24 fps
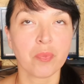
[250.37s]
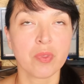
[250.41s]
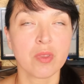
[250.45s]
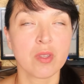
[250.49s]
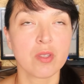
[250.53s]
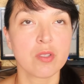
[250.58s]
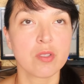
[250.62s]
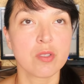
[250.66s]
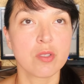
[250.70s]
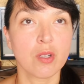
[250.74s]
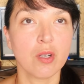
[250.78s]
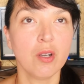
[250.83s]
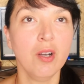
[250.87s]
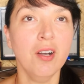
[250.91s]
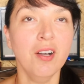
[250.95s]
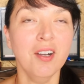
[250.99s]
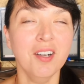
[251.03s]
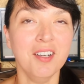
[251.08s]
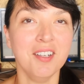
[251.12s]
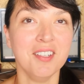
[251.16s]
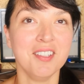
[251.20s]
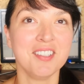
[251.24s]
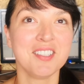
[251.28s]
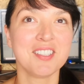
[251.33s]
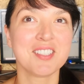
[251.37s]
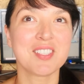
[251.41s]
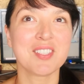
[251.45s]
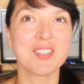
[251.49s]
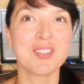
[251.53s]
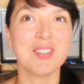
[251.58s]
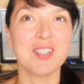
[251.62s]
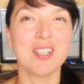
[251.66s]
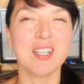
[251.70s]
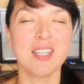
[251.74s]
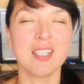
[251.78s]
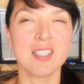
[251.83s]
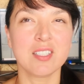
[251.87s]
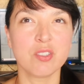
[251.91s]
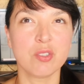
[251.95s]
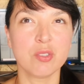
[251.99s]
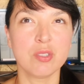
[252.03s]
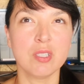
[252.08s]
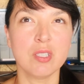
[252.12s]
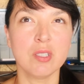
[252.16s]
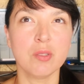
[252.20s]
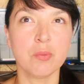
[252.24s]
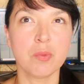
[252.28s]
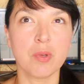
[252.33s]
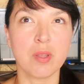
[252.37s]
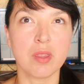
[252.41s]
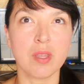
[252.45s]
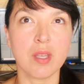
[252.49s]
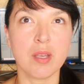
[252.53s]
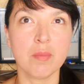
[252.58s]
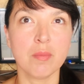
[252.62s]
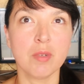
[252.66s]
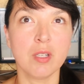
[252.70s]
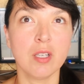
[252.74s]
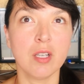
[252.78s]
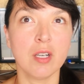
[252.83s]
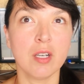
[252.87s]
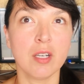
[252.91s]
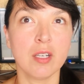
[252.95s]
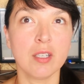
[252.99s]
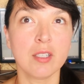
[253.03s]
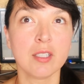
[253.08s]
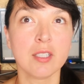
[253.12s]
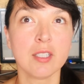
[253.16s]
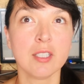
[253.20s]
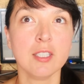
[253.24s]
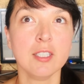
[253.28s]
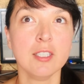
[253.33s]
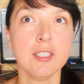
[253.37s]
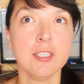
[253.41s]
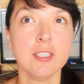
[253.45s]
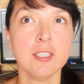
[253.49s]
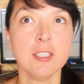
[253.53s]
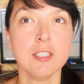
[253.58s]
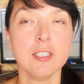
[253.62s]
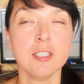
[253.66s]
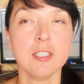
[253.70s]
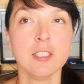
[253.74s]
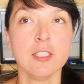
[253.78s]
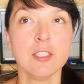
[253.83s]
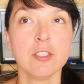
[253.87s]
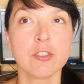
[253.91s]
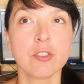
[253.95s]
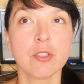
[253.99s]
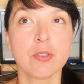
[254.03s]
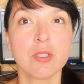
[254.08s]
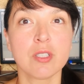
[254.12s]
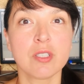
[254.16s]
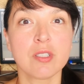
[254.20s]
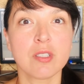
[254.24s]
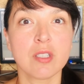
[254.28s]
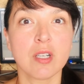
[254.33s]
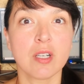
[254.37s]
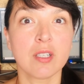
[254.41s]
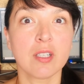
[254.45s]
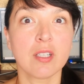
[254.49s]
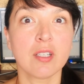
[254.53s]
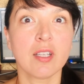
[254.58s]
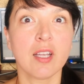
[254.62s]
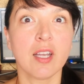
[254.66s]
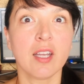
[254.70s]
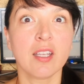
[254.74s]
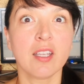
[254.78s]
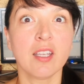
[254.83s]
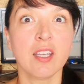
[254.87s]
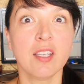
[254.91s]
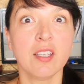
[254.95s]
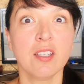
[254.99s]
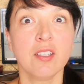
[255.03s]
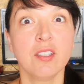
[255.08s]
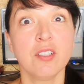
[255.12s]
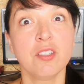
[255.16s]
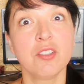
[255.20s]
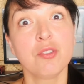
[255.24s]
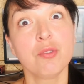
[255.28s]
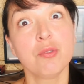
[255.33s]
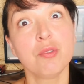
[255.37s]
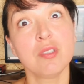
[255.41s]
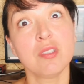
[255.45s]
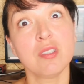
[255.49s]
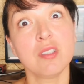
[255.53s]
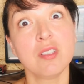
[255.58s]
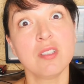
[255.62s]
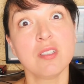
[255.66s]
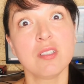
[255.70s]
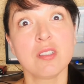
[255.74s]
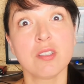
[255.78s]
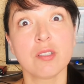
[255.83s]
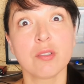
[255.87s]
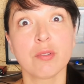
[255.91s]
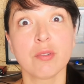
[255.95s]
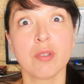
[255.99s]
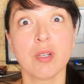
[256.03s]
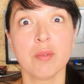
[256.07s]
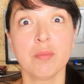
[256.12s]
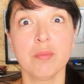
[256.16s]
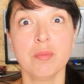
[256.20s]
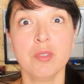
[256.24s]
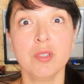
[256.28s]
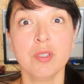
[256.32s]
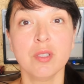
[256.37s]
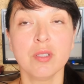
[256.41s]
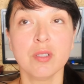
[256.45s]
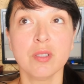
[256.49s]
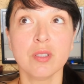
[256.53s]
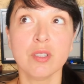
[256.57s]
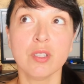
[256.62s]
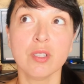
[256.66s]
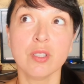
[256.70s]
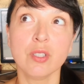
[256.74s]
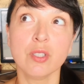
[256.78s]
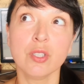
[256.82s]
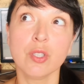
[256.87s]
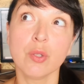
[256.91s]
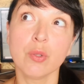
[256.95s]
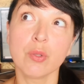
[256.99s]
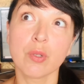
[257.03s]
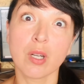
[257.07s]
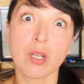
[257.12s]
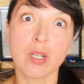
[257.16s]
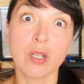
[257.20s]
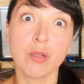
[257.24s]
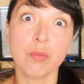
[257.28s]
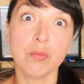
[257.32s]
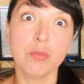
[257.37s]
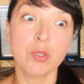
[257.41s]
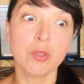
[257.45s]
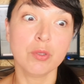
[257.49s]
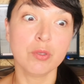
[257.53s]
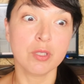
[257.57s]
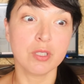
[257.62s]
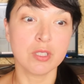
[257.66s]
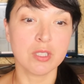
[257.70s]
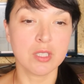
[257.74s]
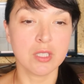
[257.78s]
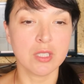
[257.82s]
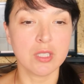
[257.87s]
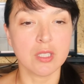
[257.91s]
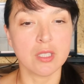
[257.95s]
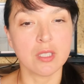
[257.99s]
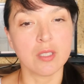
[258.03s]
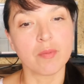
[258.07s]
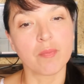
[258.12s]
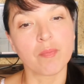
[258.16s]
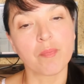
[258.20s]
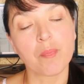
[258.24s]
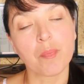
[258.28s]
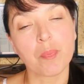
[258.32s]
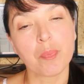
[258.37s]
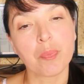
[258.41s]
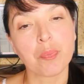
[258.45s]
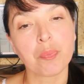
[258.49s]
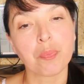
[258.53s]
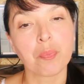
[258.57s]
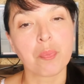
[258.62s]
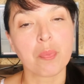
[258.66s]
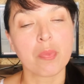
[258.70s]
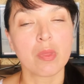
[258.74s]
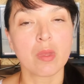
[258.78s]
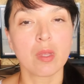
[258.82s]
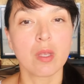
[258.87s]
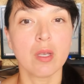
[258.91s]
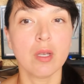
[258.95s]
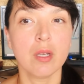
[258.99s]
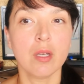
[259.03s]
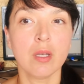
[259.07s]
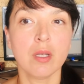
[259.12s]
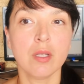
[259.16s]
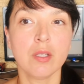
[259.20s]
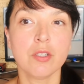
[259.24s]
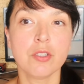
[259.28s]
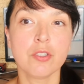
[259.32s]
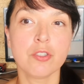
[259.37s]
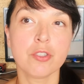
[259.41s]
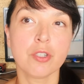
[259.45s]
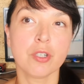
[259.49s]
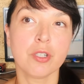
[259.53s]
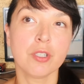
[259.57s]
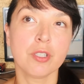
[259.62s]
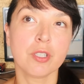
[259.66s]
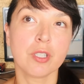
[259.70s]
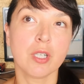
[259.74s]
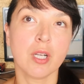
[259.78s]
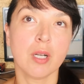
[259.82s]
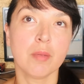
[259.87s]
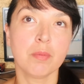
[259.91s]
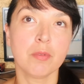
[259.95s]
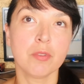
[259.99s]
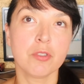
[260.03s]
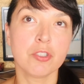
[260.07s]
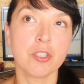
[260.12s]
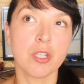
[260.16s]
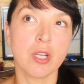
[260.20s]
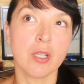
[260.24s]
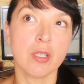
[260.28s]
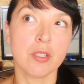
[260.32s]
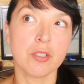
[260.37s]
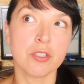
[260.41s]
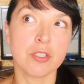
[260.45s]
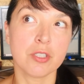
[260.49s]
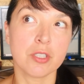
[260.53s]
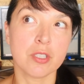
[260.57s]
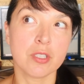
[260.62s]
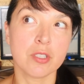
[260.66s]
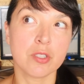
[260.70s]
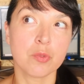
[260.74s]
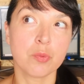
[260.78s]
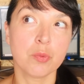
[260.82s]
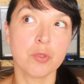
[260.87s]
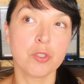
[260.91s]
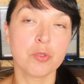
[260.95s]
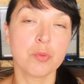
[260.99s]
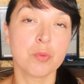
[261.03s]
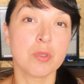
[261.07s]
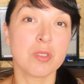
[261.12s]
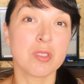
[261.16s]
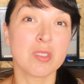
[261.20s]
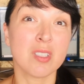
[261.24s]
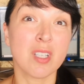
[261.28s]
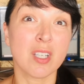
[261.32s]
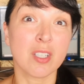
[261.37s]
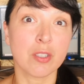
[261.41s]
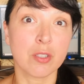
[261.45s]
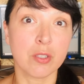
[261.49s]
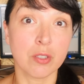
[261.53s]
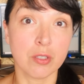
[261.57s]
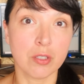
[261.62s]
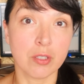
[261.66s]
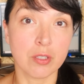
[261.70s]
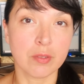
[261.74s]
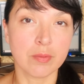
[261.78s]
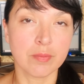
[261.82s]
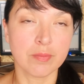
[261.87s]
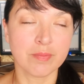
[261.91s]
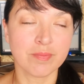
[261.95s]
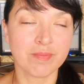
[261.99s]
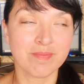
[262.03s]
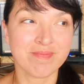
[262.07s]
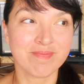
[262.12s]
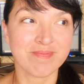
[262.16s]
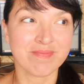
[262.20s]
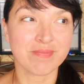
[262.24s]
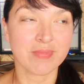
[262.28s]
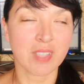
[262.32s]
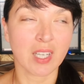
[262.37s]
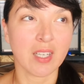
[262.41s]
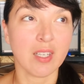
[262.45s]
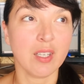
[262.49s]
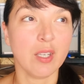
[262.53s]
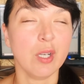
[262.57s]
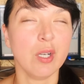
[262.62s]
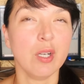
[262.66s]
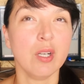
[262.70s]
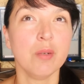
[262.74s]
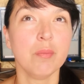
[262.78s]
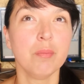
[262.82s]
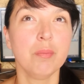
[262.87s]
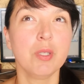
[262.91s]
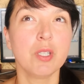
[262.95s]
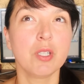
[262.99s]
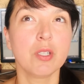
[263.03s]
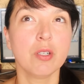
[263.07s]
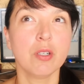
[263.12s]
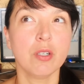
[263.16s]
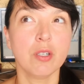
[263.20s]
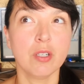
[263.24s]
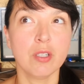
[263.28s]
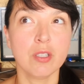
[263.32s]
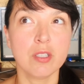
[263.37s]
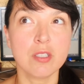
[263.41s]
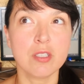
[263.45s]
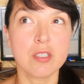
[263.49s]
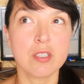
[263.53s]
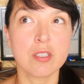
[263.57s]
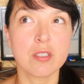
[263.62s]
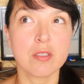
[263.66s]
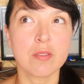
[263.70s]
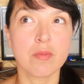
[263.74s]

so I had to deal with them a lot. So I started like getting into this Instagram yoga community and joined a couple challenges, which was not good because